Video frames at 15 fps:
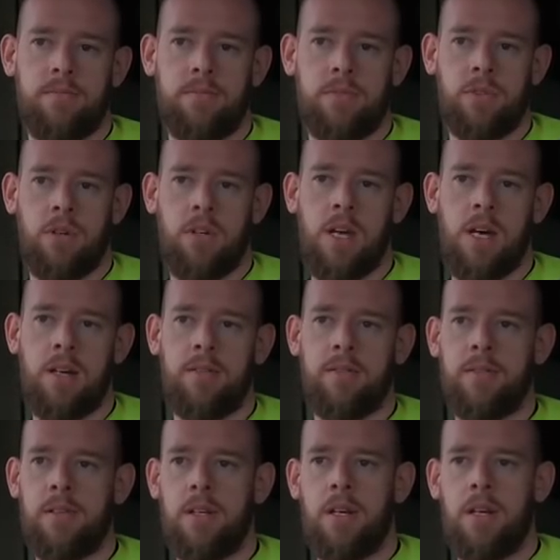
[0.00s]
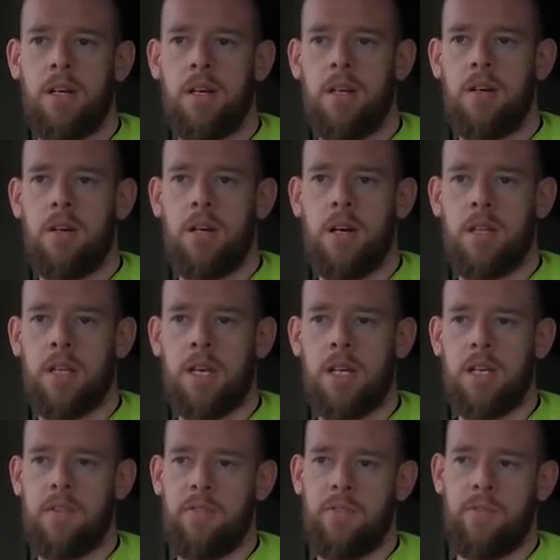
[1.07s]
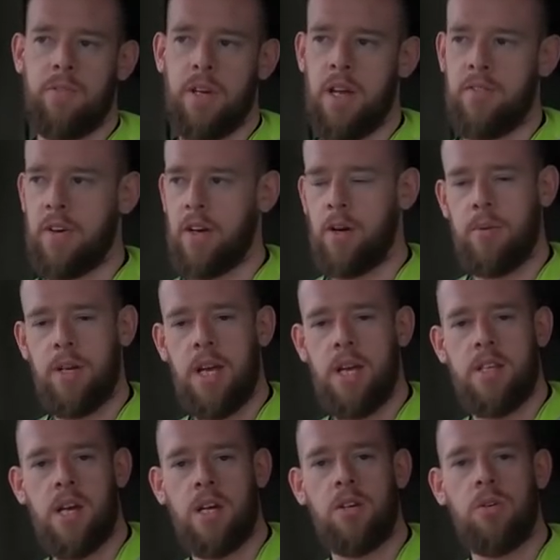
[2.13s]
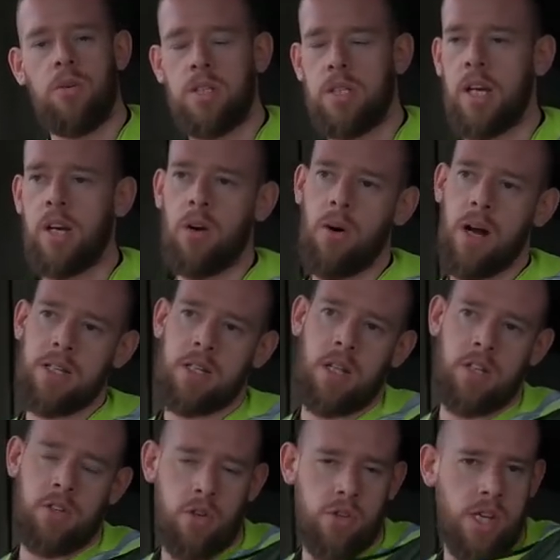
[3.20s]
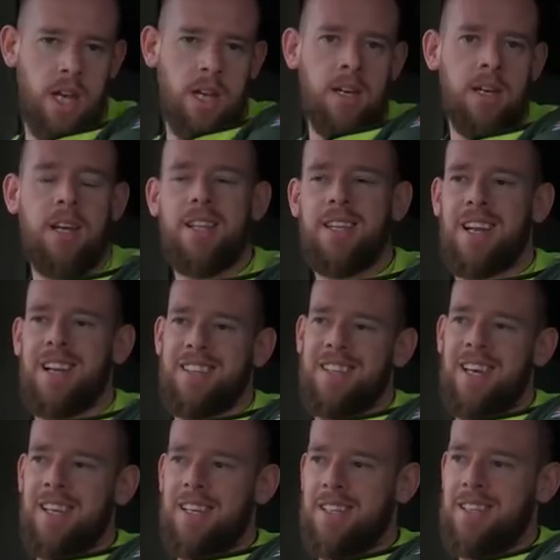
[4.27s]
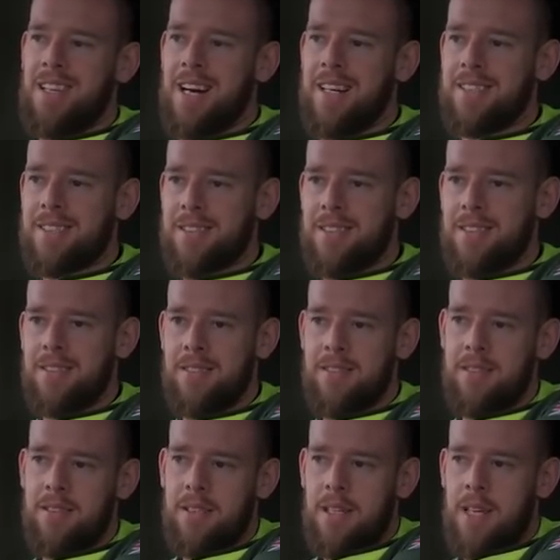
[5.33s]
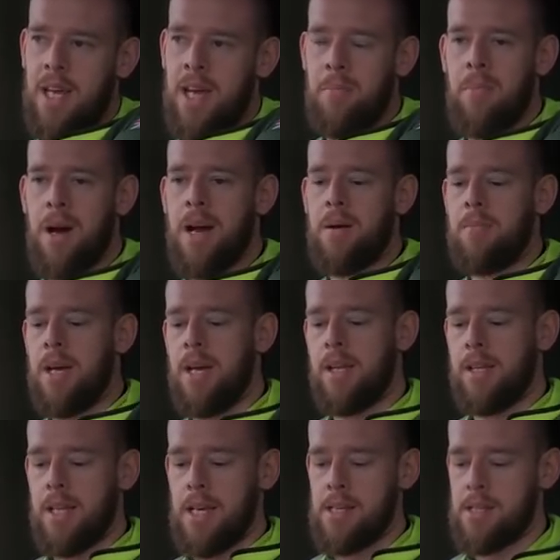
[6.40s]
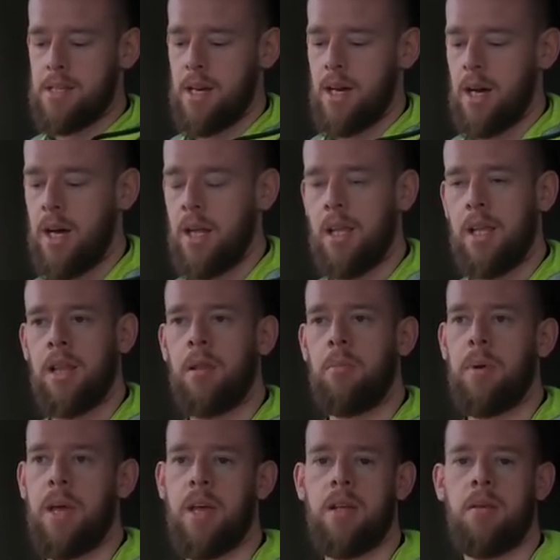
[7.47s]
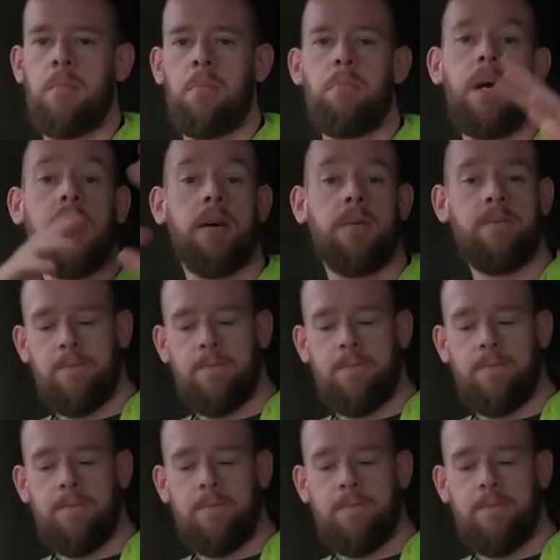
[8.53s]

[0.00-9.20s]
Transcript: So yeah, I think if I nominate JENKO and JENKO actually does it, then I think that it might make this a little bit bigger.